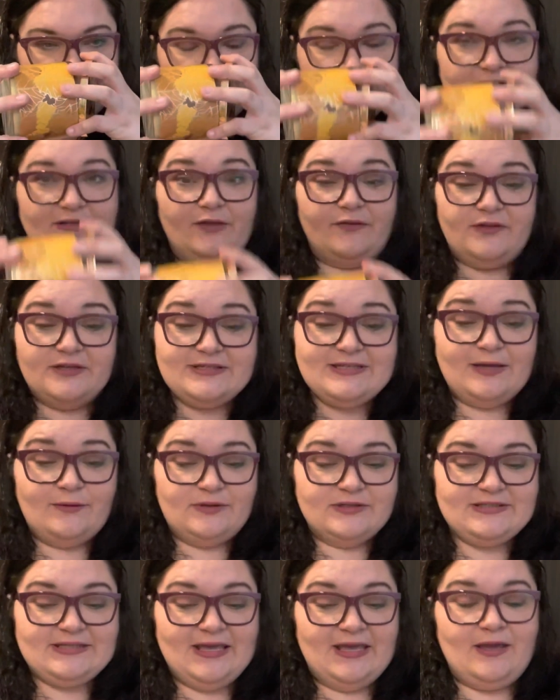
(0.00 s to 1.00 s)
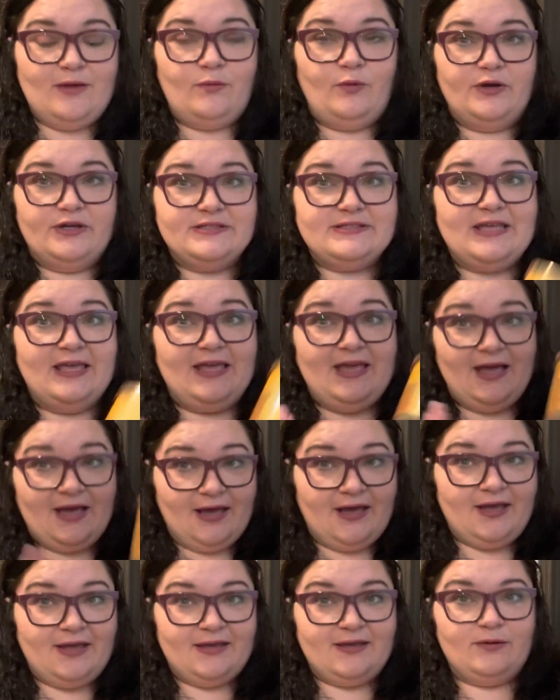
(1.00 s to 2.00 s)
Now this I would say was a
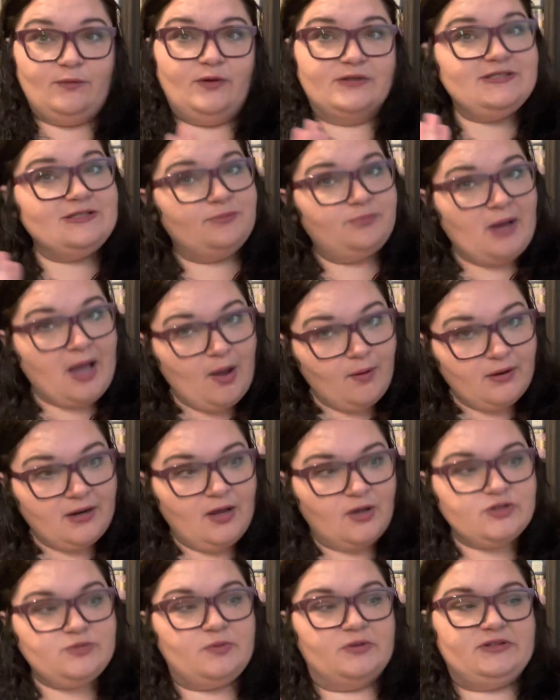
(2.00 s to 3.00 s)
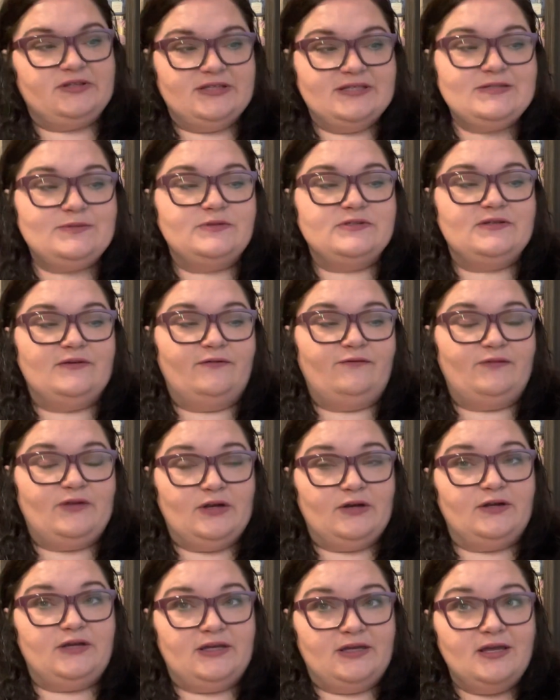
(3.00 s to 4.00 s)
high. It wasn't a powerhouse, but this was a
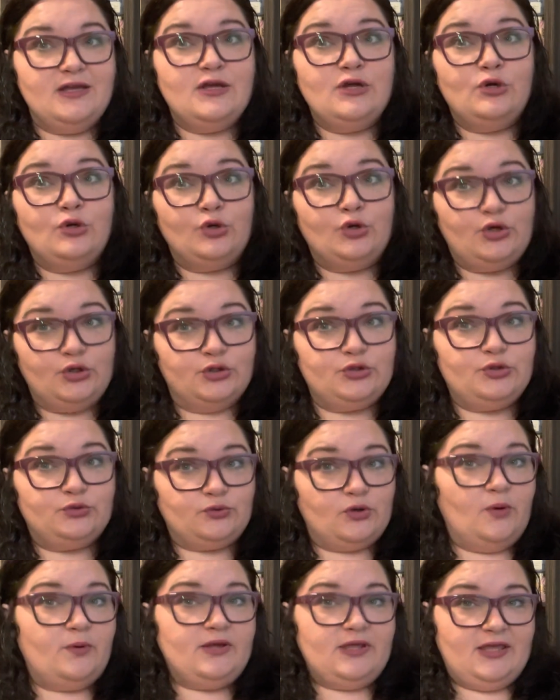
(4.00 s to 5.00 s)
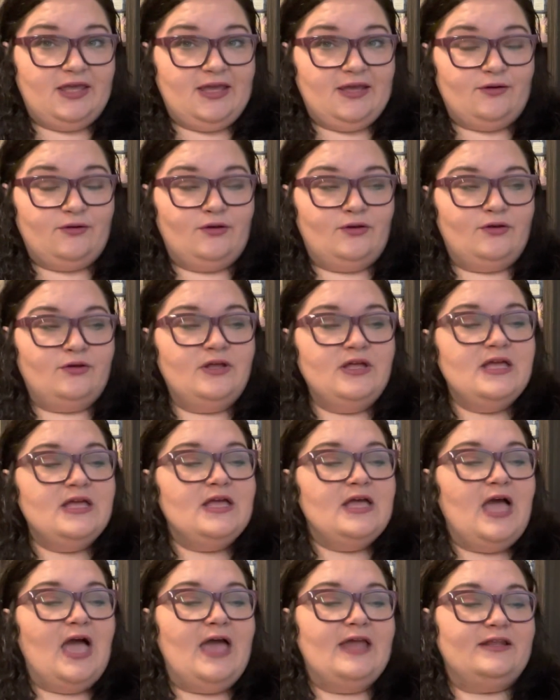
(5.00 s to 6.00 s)
very good throwing candle.
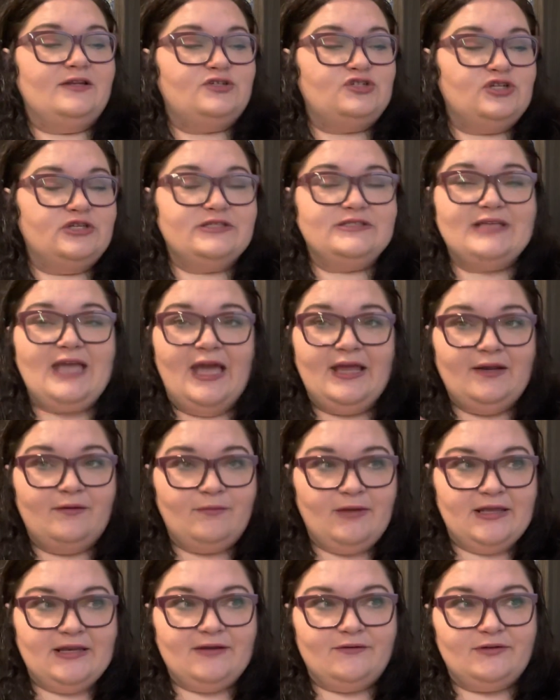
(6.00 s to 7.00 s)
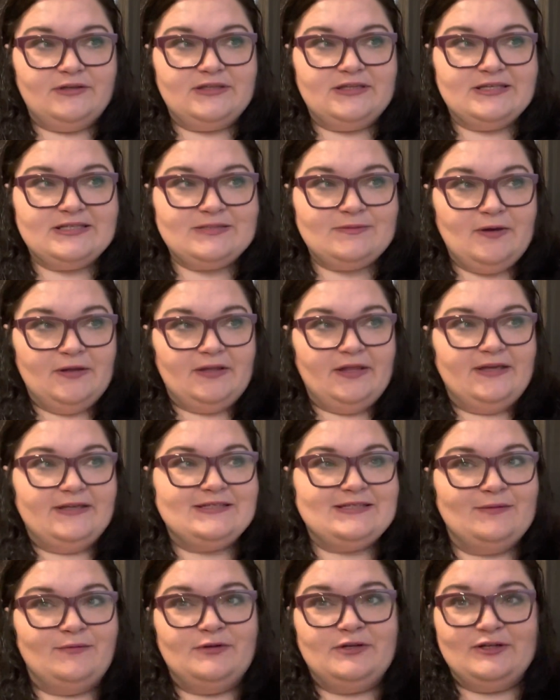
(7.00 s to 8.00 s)
And it just kind of made everything smell like
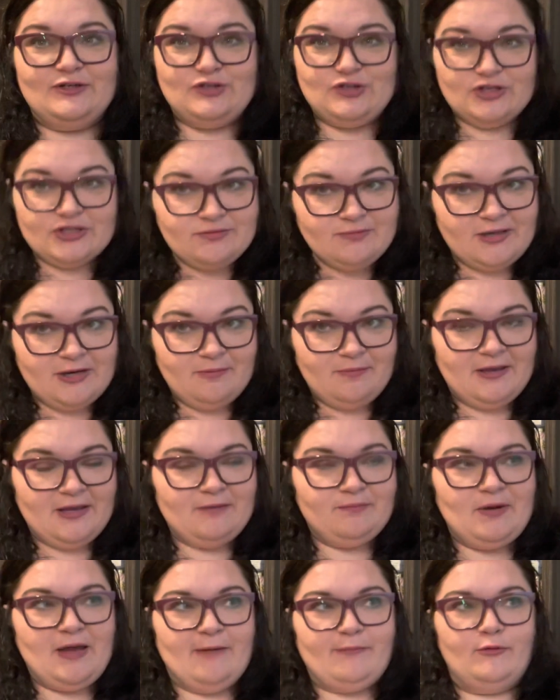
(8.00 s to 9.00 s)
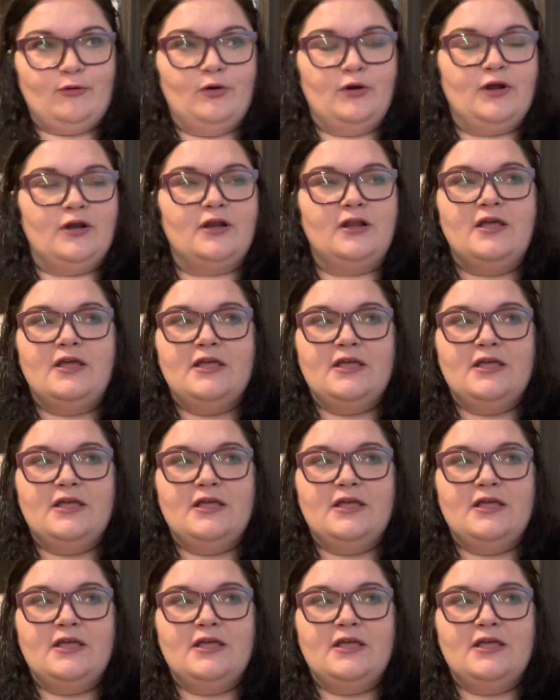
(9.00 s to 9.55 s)
someone had just made a bag of popcorn